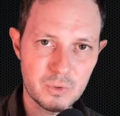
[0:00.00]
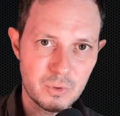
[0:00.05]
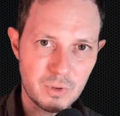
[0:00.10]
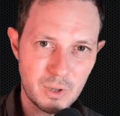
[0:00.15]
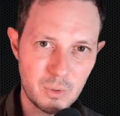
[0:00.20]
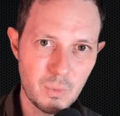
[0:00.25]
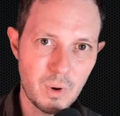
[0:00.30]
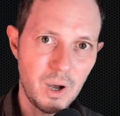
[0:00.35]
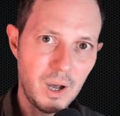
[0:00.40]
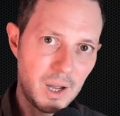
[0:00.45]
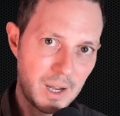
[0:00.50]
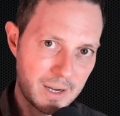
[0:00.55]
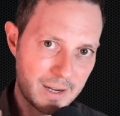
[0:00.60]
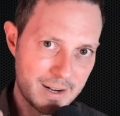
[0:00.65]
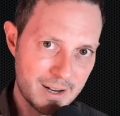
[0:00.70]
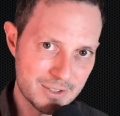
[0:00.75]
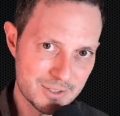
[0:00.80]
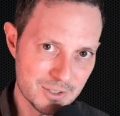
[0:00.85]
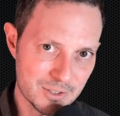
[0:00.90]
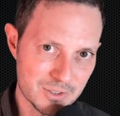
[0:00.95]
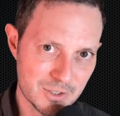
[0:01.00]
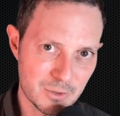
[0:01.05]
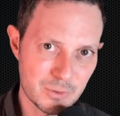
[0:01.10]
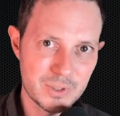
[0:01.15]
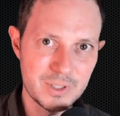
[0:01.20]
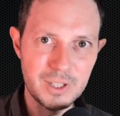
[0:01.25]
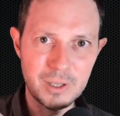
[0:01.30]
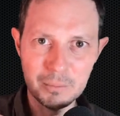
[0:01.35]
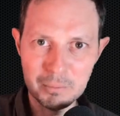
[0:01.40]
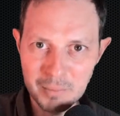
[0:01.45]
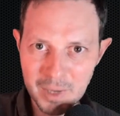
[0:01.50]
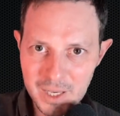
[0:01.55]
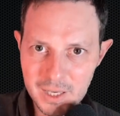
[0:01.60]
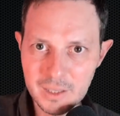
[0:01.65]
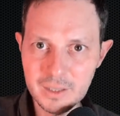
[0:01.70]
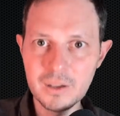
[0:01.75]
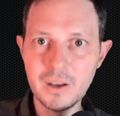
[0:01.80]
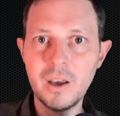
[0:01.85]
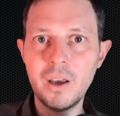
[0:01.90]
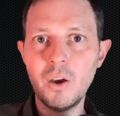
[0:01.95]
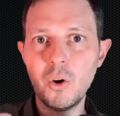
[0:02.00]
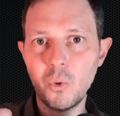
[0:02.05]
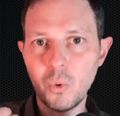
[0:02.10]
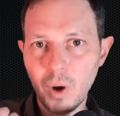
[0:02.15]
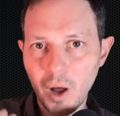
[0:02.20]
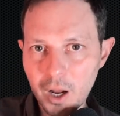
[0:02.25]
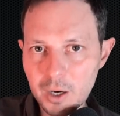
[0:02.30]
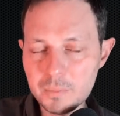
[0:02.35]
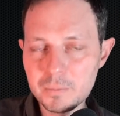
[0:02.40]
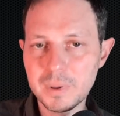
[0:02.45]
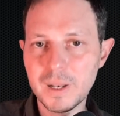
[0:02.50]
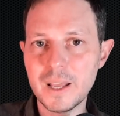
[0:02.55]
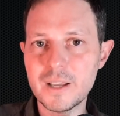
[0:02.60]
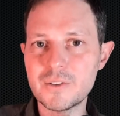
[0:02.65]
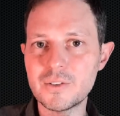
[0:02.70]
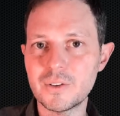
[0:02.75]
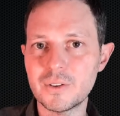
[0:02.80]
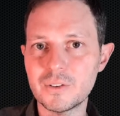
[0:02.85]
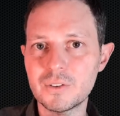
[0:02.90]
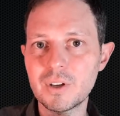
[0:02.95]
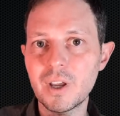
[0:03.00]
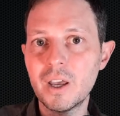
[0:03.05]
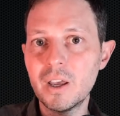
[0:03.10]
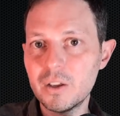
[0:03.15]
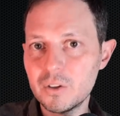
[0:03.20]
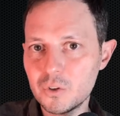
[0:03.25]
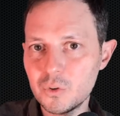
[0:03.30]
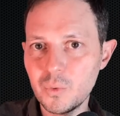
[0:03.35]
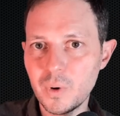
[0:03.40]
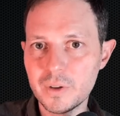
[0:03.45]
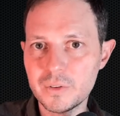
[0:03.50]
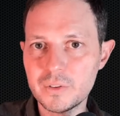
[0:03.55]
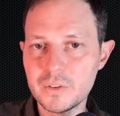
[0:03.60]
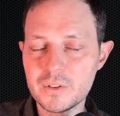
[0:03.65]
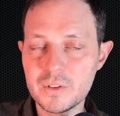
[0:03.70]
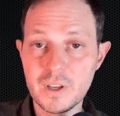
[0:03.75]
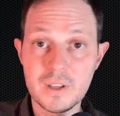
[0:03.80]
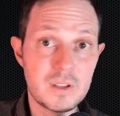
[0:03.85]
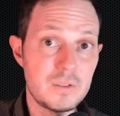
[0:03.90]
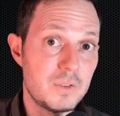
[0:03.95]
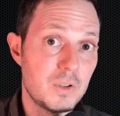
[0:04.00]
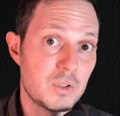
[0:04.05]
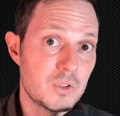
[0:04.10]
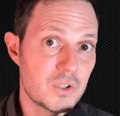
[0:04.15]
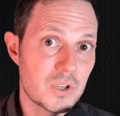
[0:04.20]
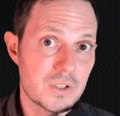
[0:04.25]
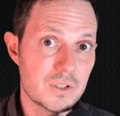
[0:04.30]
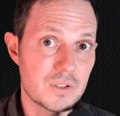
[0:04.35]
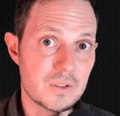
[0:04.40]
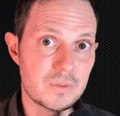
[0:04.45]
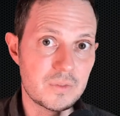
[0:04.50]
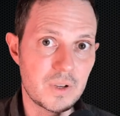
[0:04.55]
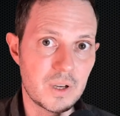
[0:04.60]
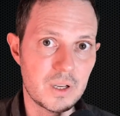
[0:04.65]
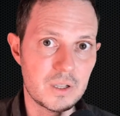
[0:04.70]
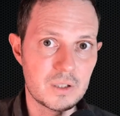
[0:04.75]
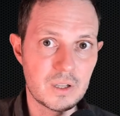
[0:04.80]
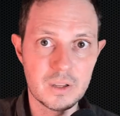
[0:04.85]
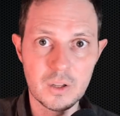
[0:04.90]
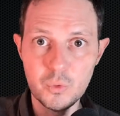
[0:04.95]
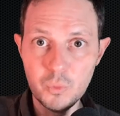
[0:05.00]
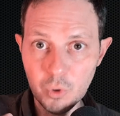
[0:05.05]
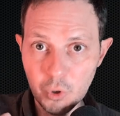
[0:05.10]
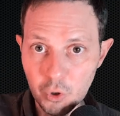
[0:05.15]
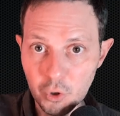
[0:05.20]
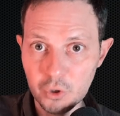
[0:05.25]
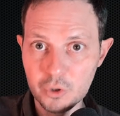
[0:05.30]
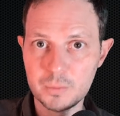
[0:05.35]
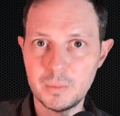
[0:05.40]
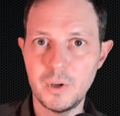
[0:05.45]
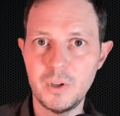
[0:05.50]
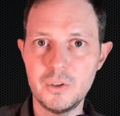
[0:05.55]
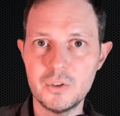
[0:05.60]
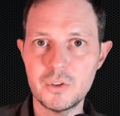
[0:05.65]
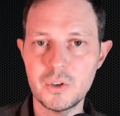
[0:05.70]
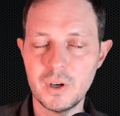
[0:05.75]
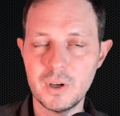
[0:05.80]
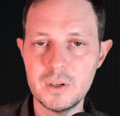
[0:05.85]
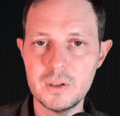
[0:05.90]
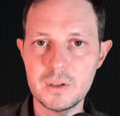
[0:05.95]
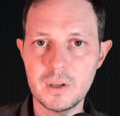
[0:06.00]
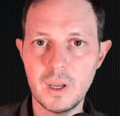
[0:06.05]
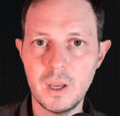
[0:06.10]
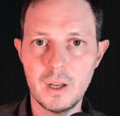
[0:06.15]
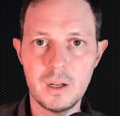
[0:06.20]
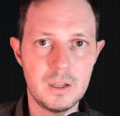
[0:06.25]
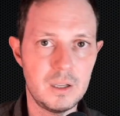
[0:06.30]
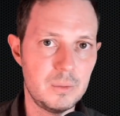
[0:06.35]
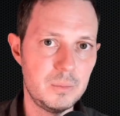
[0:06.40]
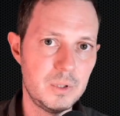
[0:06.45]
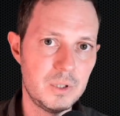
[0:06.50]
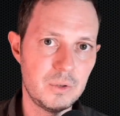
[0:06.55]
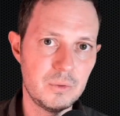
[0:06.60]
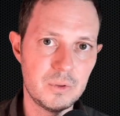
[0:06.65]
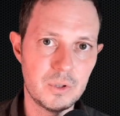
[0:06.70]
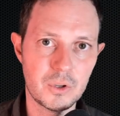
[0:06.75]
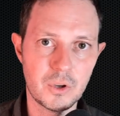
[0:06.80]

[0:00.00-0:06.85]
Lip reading: when they were unnecessarily mean or unpleasant to others and they felt justified and they would not apologize? Let me know in the